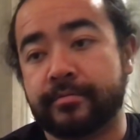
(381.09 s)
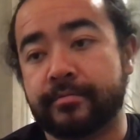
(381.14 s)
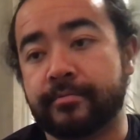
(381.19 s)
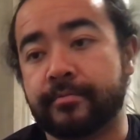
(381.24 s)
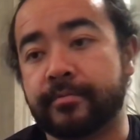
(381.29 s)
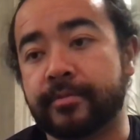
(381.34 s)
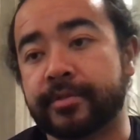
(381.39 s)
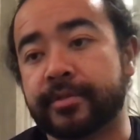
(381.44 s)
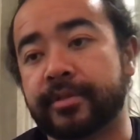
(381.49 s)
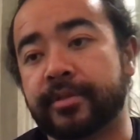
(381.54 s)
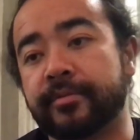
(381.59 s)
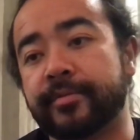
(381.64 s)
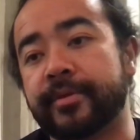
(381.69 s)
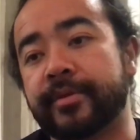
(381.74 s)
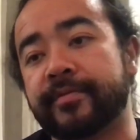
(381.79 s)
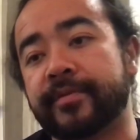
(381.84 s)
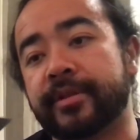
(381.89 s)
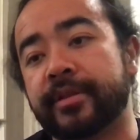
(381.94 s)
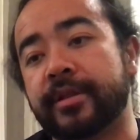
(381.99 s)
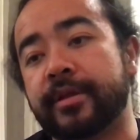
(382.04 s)
was a little
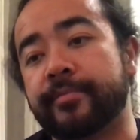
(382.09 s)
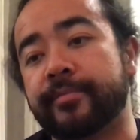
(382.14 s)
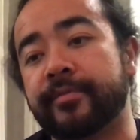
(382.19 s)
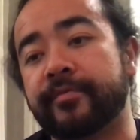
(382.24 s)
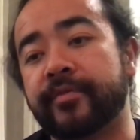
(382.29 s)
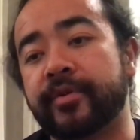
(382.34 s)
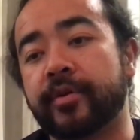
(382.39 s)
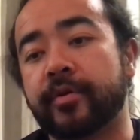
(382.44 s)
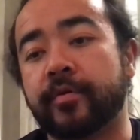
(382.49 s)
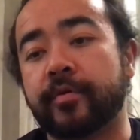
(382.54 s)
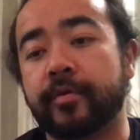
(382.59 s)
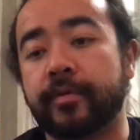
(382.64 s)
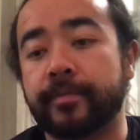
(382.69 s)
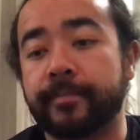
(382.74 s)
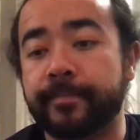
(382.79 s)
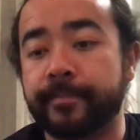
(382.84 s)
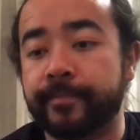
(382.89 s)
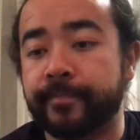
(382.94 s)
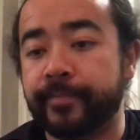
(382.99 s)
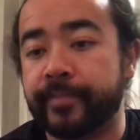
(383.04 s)
bit of a lump of coal.